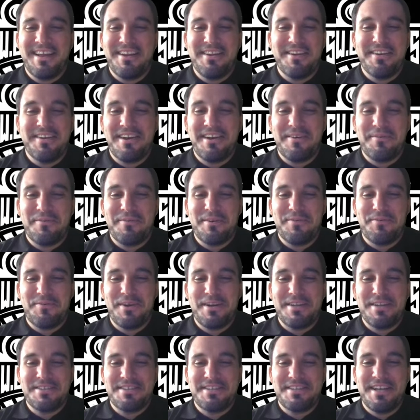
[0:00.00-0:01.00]
you're not rim
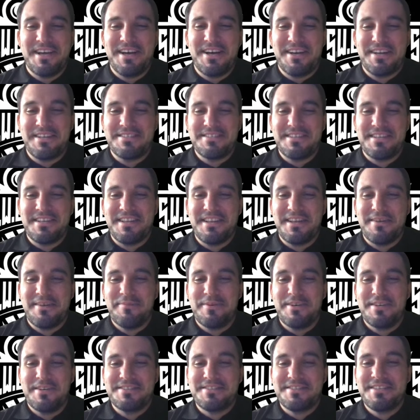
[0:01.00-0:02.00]
grazing now, I can tell you that
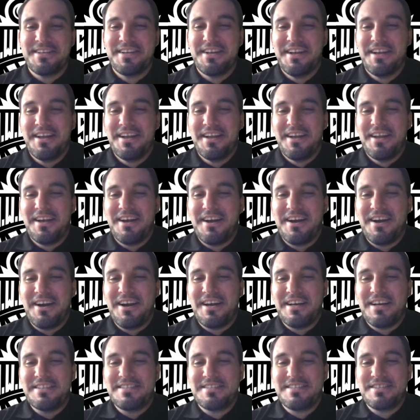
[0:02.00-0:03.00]
much. All
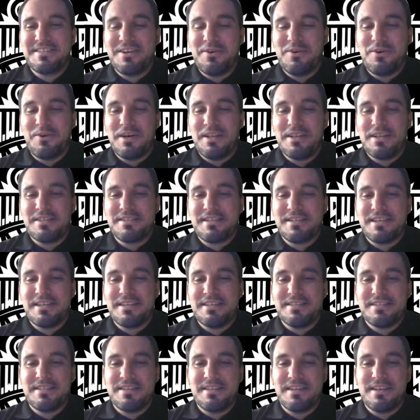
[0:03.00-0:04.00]
right, so let's get
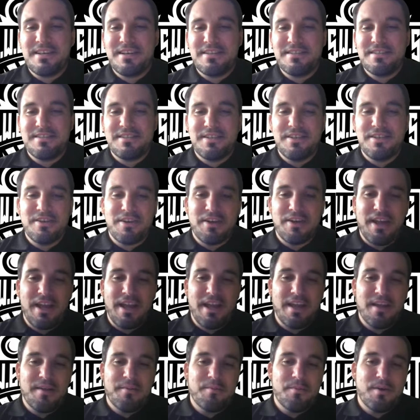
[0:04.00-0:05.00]
into your
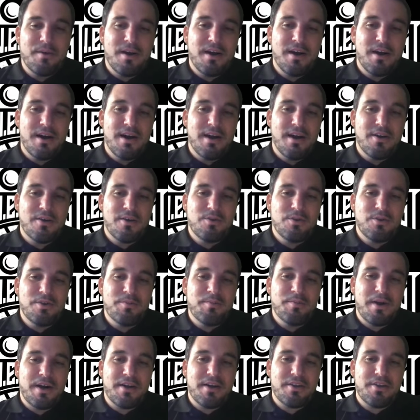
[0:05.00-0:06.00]
game. Who do you
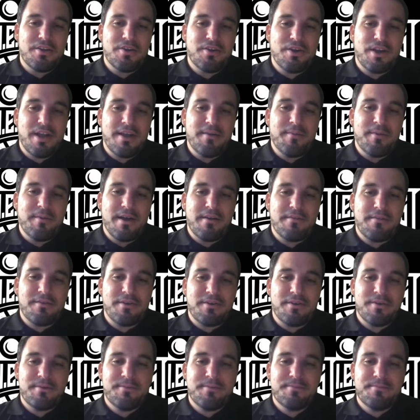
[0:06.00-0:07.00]
model your game
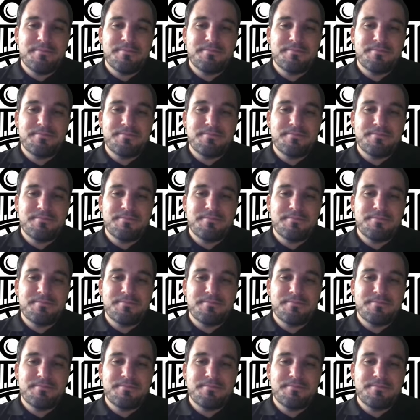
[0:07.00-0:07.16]
after?